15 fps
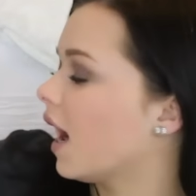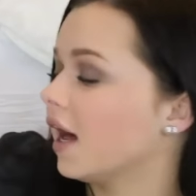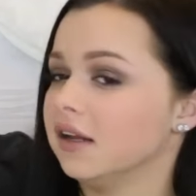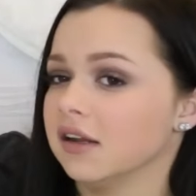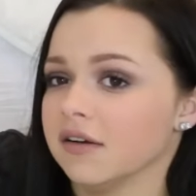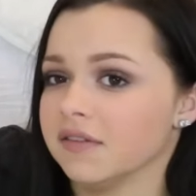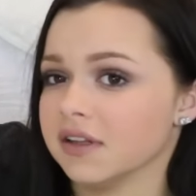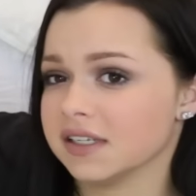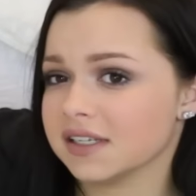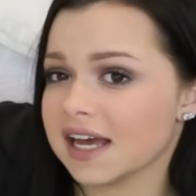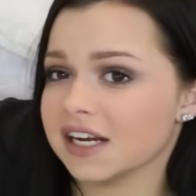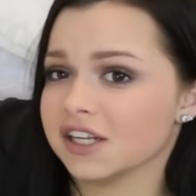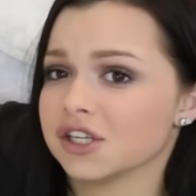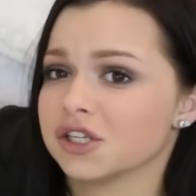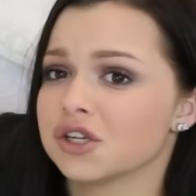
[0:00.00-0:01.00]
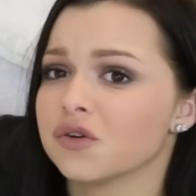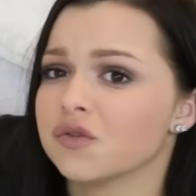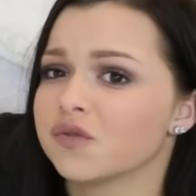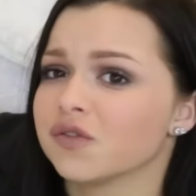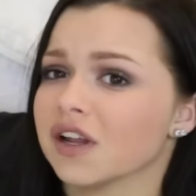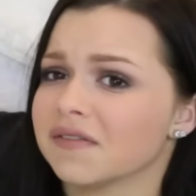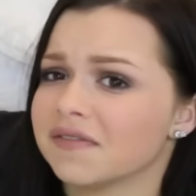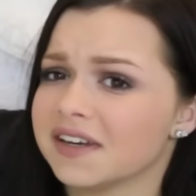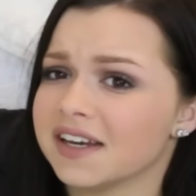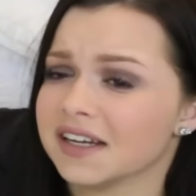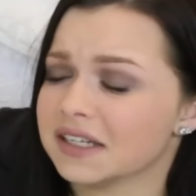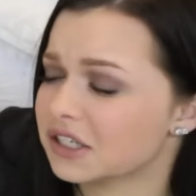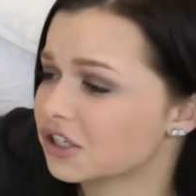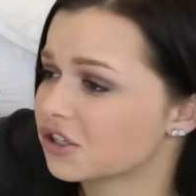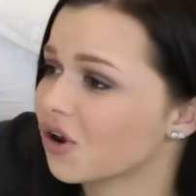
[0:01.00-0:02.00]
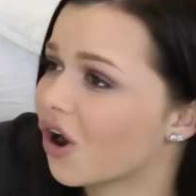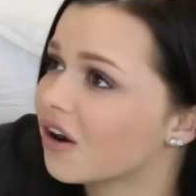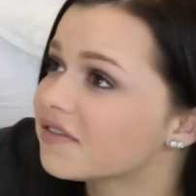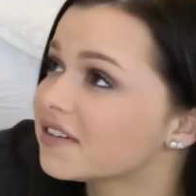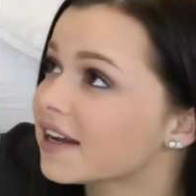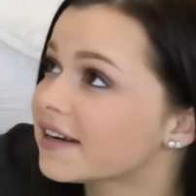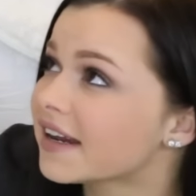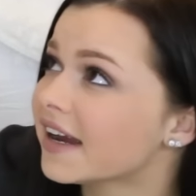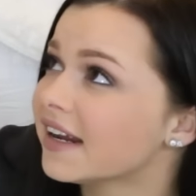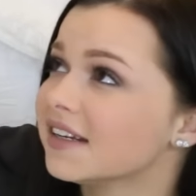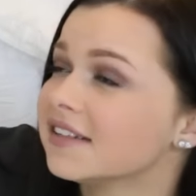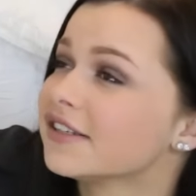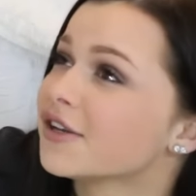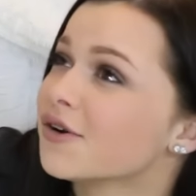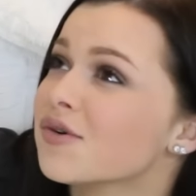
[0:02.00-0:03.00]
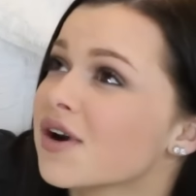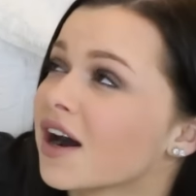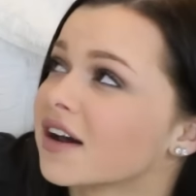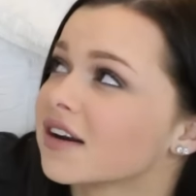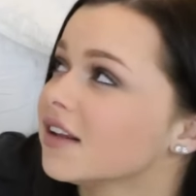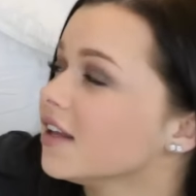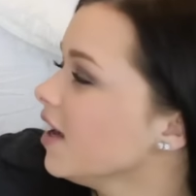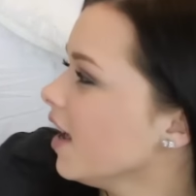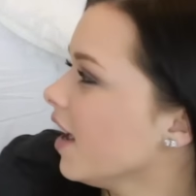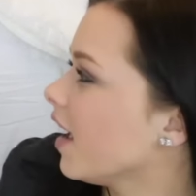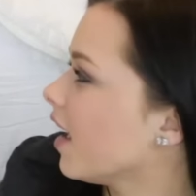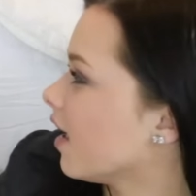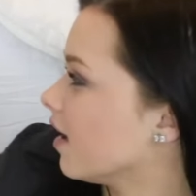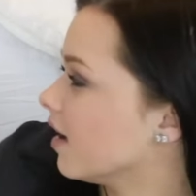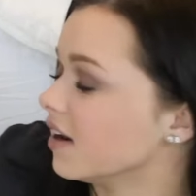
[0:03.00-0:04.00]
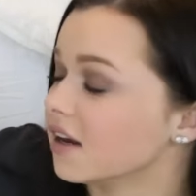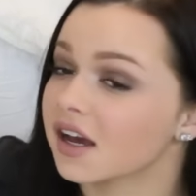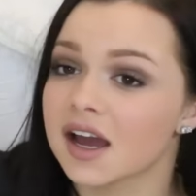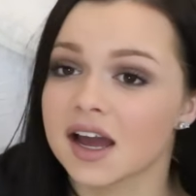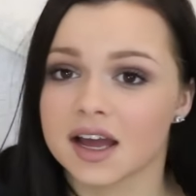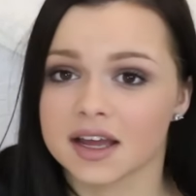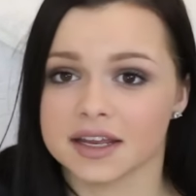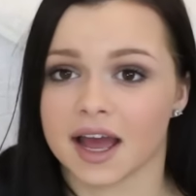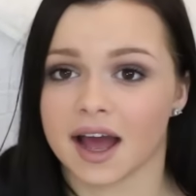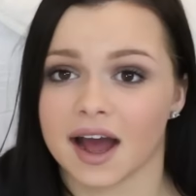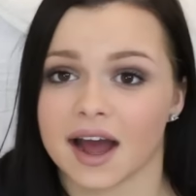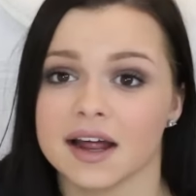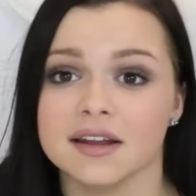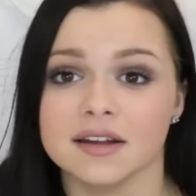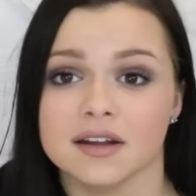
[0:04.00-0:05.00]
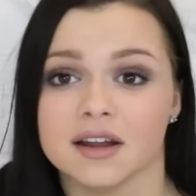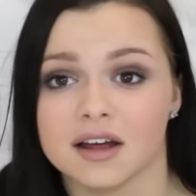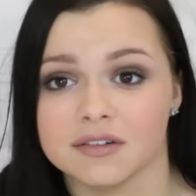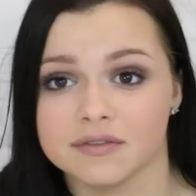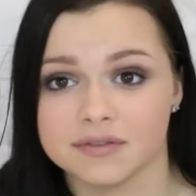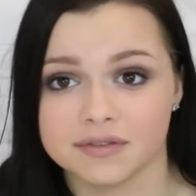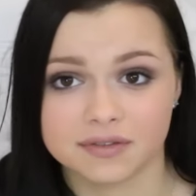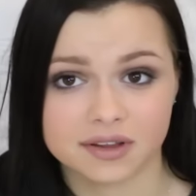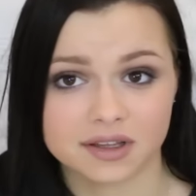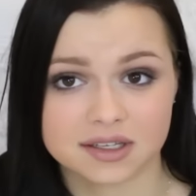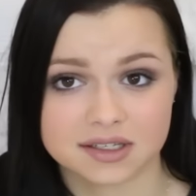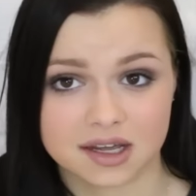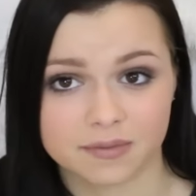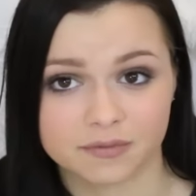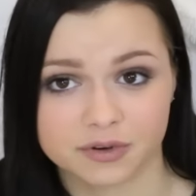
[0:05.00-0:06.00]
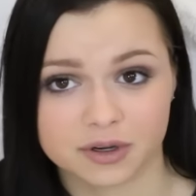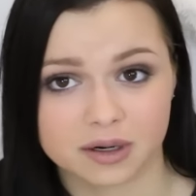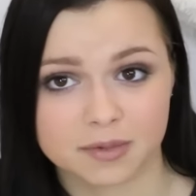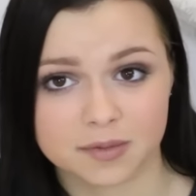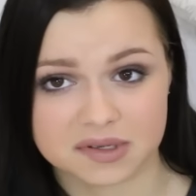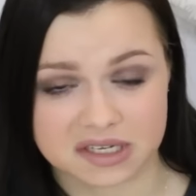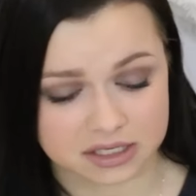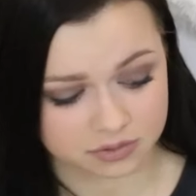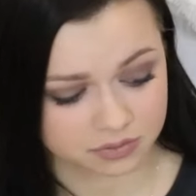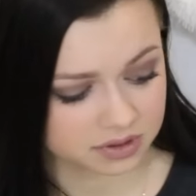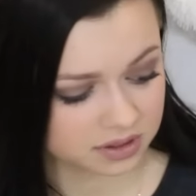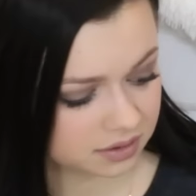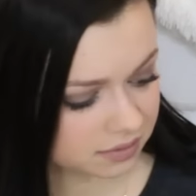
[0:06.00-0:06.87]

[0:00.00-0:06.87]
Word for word: I love this and it's so fluffy and soft at night and so cuddly and yeah, I love this comforter. I'm obsessed with